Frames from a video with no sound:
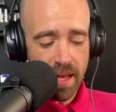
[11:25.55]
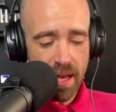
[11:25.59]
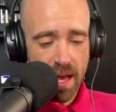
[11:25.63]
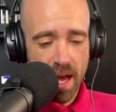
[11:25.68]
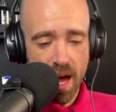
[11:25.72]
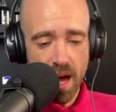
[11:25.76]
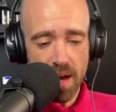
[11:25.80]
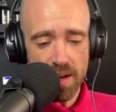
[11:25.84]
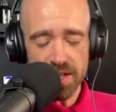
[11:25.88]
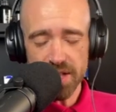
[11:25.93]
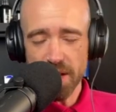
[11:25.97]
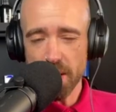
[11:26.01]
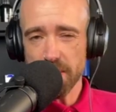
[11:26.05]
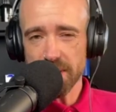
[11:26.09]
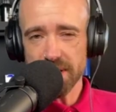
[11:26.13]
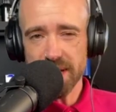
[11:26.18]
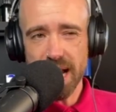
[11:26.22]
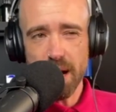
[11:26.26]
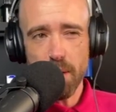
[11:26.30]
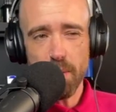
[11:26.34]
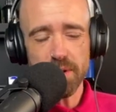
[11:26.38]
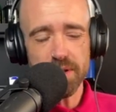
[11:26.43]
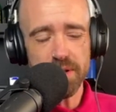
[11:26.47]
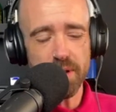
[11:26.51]
Stone
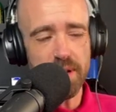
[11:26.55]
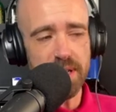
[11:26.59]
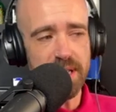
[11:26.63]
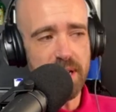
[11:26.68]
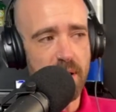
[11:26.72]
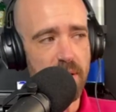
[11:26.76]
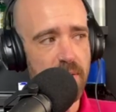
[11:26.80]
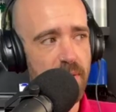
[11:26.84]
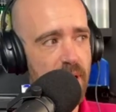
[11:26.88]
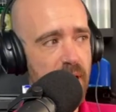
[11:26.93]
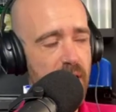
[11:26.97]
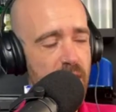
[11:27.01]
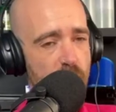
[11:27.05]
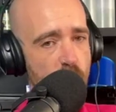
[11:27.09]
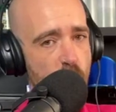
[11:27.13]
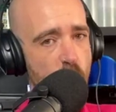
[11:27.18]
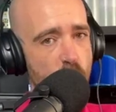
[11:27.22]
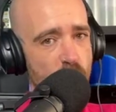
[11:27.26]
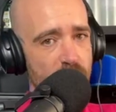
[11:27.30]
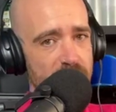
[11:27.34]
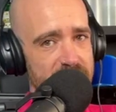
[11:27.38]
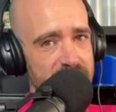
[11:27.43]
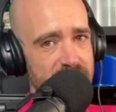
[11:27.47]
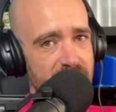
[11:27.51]
Sour, fucking
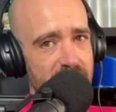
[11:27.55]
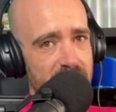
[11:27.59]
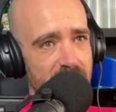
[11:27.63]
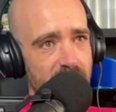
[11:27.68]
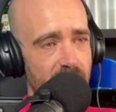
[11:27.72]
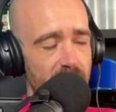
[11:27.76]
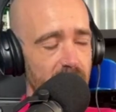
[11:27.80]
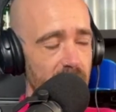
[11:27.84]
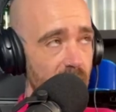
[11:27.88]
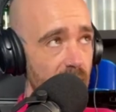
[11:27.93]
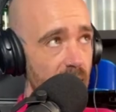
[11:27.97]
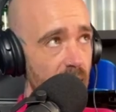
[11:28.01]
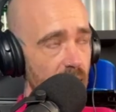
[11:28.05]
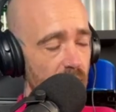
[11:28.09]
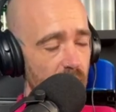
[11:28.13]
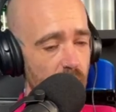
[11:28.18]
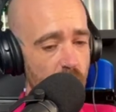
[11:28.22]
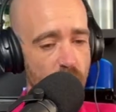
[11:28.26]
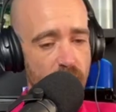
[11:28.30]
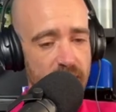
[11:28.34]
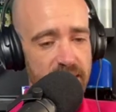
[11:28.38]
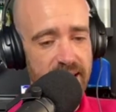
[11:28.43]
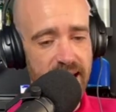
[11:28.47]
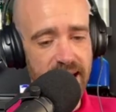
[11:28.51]
Corey Taylor,
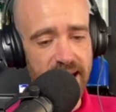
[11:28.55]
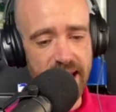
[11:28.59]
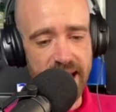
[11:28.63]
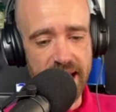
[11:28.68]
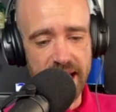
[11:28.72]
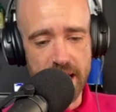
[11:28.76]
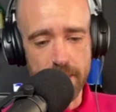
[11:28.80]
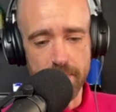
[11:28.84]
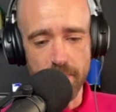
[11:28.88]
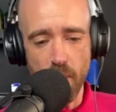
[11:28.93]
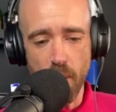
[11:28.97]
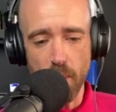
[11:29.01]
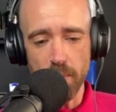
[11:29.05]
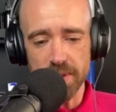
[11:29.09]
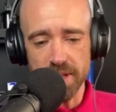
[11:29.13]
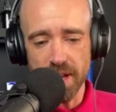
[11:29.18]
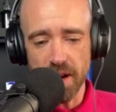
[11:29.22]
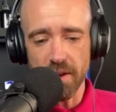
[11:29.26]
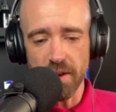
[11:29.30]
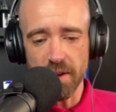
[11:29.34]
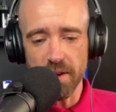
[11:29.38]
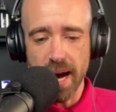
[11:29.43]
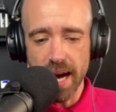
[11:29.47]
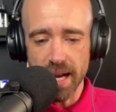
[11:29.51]
Iggy Pop
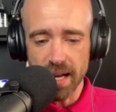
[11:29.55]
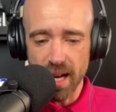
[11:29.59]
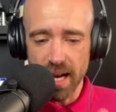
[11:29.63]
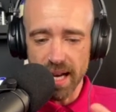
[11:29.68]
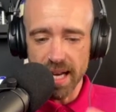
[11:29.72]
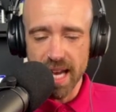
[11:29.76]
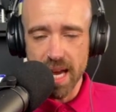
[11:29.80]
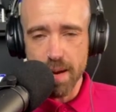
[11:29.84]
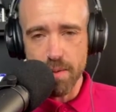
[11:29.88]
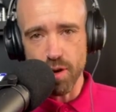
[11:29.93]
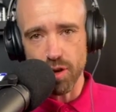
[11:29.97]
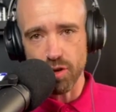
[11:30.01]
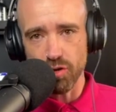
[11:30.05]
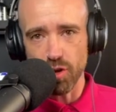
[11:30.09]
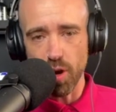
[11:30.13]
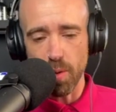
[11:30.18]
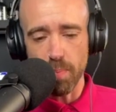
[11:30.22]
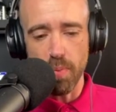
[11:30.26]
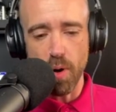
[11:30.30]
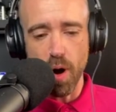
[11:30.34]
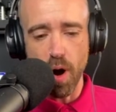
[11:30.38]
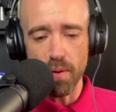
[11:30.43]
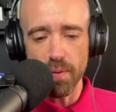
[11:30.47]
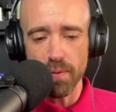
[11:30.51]
stuff, man. Like, keep your
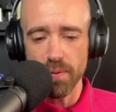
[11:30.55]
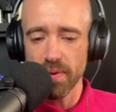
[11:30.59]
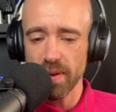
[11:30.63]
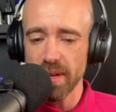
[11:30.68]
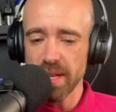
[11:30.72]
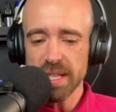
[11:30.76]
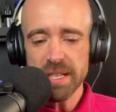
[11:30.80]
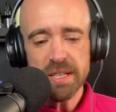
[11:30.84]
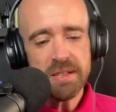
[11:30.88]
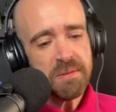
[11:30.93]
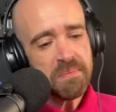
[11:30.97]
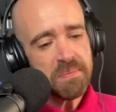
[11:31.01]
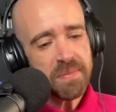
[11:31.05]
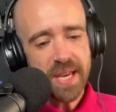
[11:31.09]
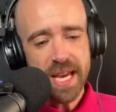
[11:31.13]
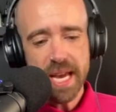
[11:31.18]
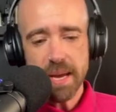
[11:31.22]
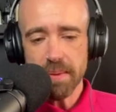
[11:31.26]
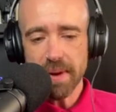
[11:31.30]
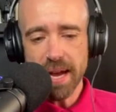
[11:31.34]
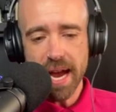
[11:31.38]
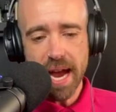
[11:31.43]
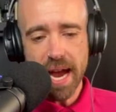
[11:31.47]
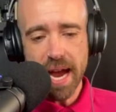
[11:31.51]
top off,
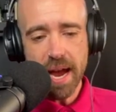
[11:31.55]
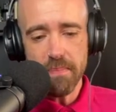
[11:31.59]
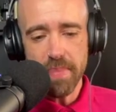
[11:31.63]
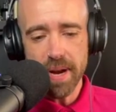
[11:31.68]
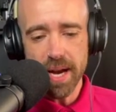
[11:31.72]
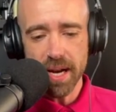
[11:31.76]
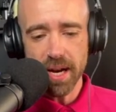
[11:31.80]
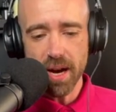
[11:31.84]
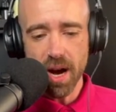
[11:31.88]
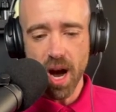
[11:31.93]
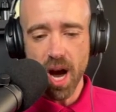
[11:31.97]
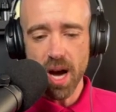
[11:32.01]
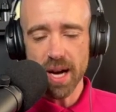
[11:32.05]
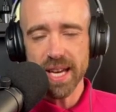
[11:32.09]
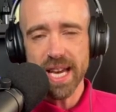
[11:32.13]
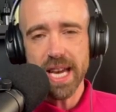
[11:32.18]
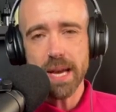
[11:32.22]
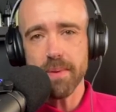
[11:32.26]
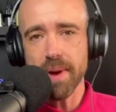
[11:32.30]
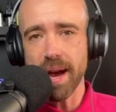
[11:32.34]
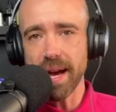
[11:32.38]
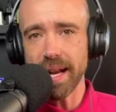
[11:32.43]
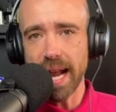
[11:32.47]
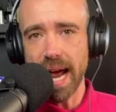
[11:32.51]
keep getting bigger,
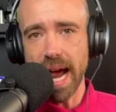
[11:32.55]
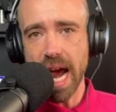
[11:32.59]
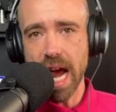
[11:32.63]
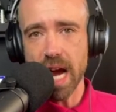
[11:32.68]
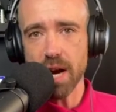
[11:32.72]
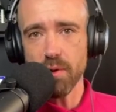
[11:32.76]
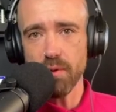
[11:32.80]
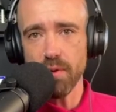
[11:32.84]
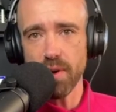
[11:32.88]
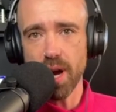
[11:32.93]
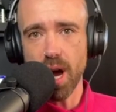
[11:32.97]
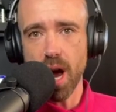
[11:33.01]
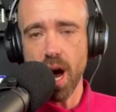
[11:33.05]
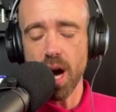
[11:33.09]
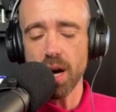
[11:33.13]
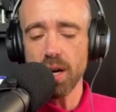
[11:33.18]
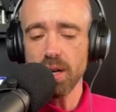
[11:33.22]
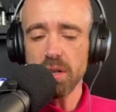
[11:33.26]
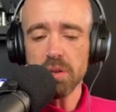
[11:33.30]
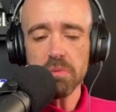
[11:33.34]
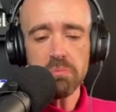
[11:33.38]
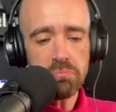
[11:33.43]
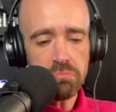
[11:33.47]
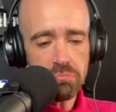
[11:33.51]
keep getting angrier,
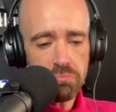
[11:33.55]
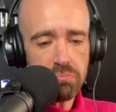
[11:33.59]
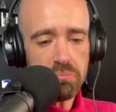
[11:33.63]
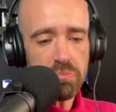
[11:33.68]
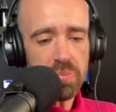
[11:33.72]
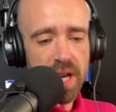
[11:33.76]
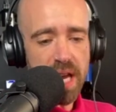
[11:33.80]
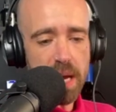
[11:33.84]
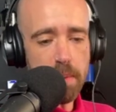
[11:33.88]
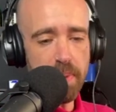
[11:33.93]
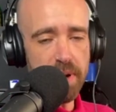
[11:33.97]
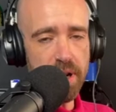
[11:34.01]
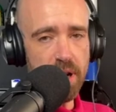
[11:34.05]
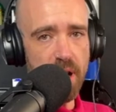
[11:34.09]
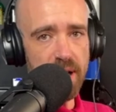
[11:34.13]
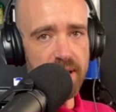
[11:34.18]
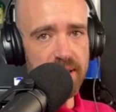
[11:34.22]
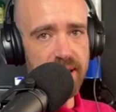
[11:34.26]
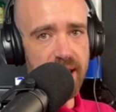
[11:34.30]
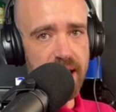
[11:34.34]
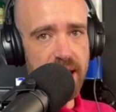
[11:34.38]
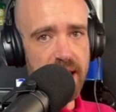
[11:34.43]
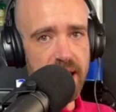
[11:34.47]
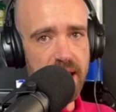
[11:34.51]
keep being
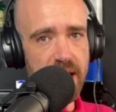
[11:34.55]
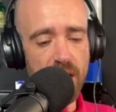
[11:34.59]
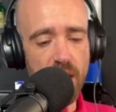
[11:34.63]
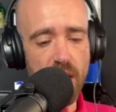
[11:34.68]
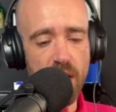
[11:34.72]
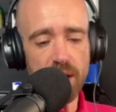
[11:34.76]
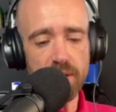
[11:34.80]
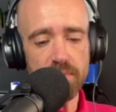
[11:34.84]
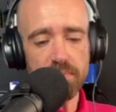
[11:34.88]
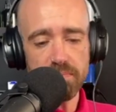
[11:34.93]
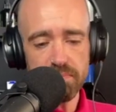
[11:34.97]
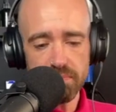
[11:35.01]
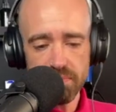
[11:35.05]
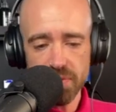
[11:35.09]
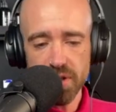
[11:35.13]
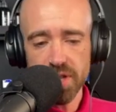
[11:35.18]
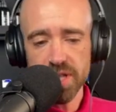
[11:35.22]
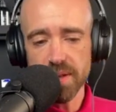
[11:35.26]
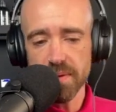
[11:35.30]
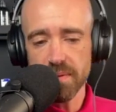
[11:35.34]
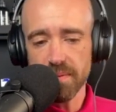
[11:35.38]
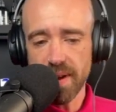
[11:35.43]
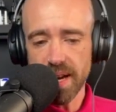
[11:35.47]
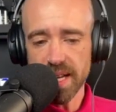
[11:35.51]
articulate.
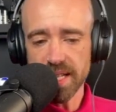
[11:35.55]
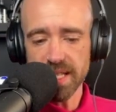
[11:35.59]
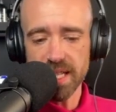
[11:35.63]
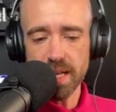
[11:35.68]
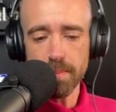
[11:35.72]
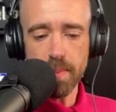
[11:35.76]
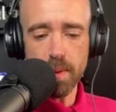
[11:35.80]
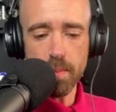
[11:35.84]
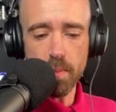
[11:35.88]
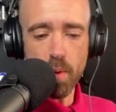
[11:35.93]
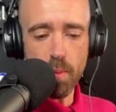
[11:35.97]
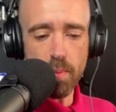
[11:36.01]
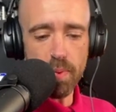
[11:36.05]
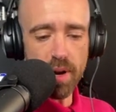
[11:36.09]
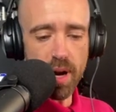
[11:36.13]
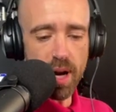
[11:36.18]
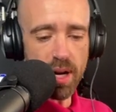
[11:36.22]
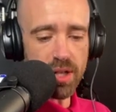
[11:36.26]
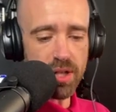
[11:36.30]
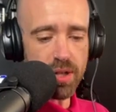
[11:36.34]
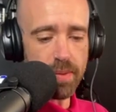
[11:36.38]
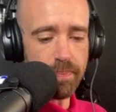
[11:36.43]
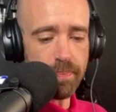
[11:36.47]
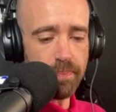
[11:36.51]
Just invest in a bit more
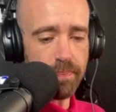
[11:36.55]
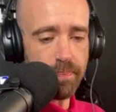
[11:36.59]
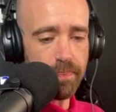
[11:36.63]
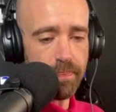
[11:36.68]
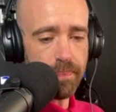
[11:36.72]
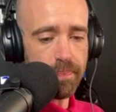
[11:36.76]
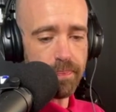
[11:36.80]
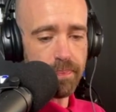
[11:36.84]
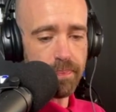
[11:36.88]
production. Yeah,